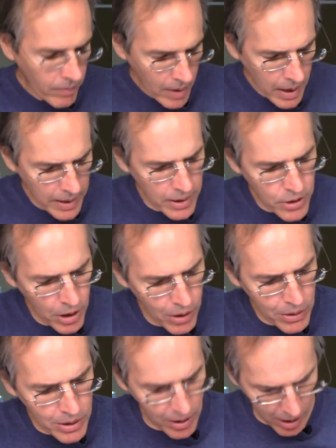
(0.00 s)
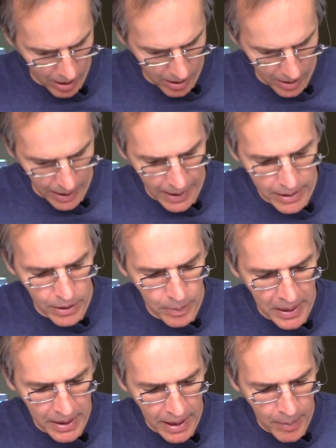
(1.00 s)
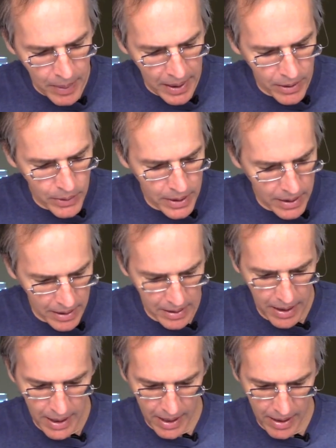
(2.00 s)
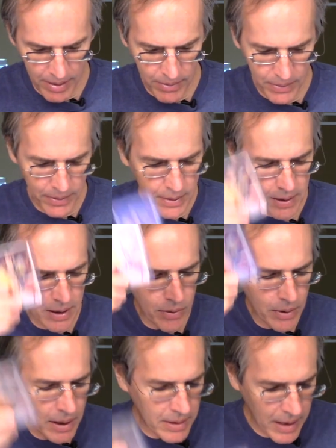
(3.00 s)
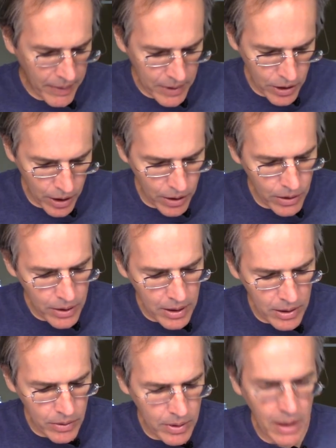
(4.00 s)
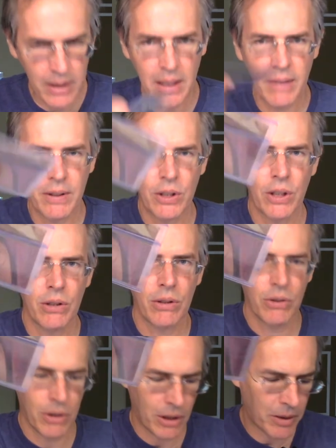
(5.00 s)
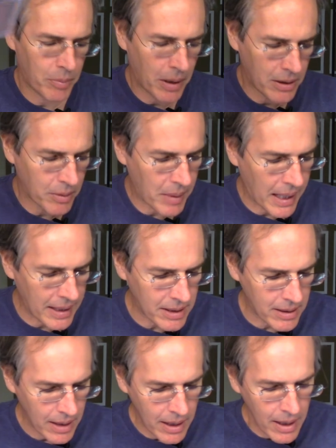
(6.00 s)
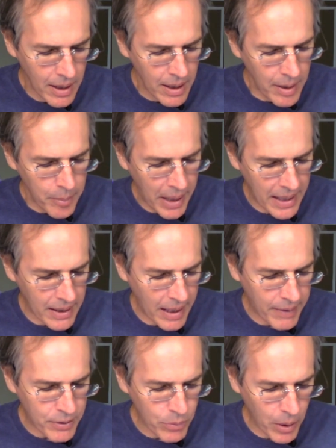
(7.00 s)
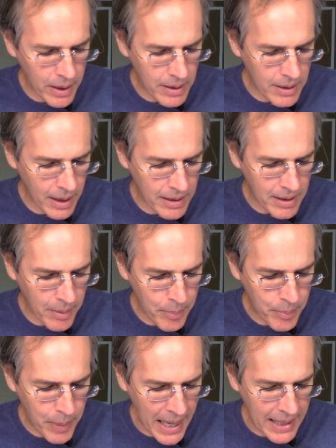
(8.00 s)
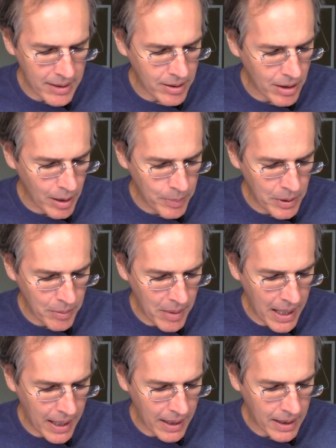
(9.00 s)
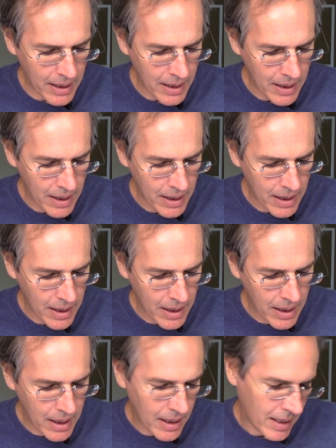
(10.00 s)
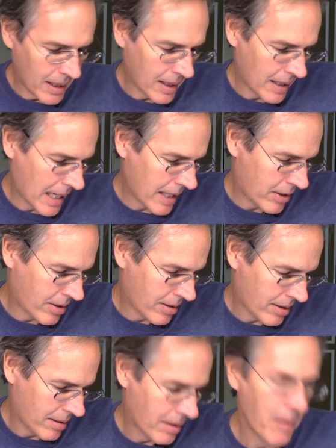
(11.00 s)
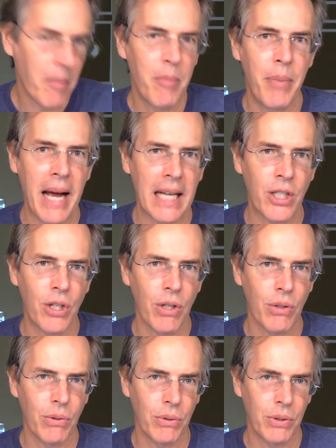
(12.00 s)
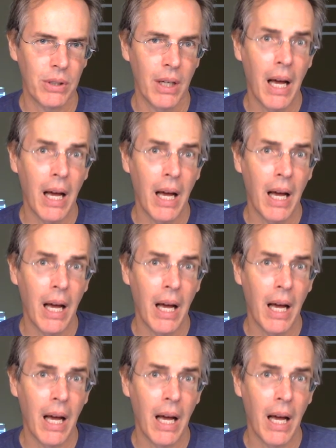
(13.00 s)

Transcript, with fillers: And the jokes are like OPK oh, Penguin doesn't have, this one doesn't have a joke, this one doesn't have a joke. Those are just puzzle backs. Bat laughs. What does a bat sculptor make? Answer bat shoes.